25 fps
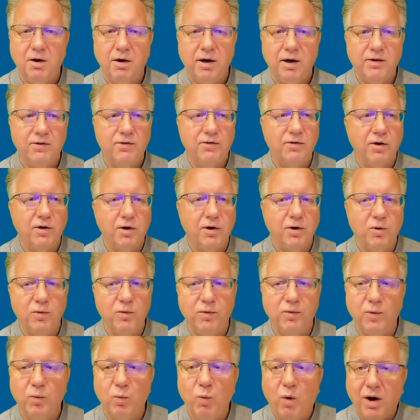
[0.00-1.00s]
All right,
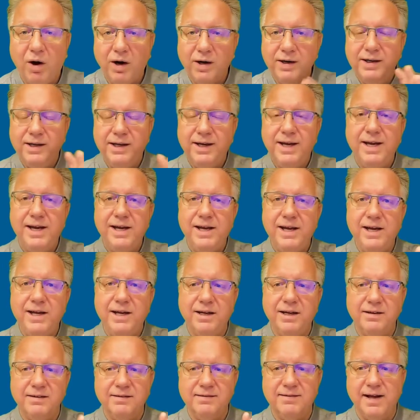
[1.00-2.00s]
so the one
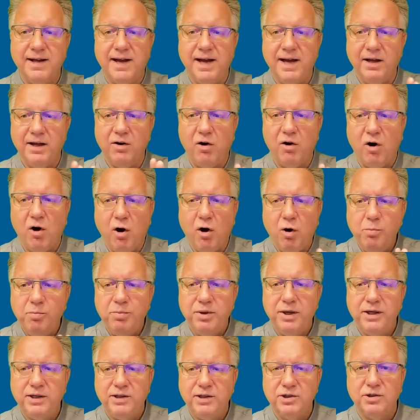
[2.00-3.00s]
key is that all
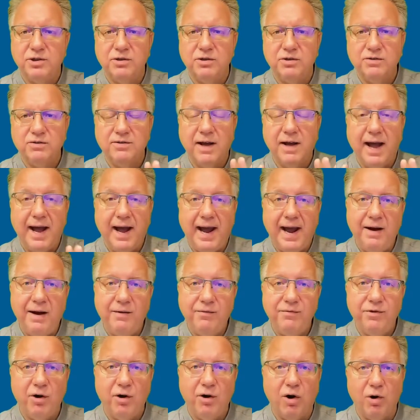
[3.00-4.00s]
pictures
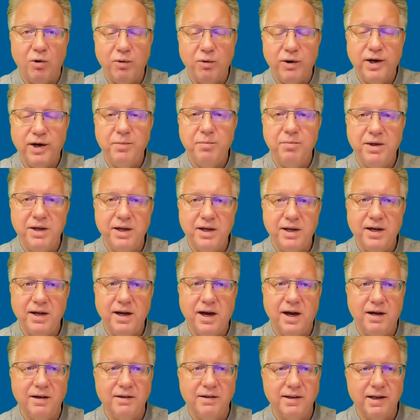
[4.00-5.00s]
have to already
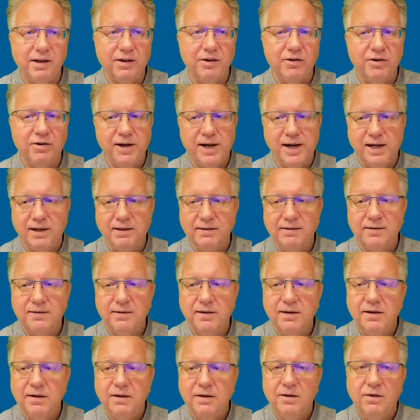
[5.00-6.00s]
be on the internet.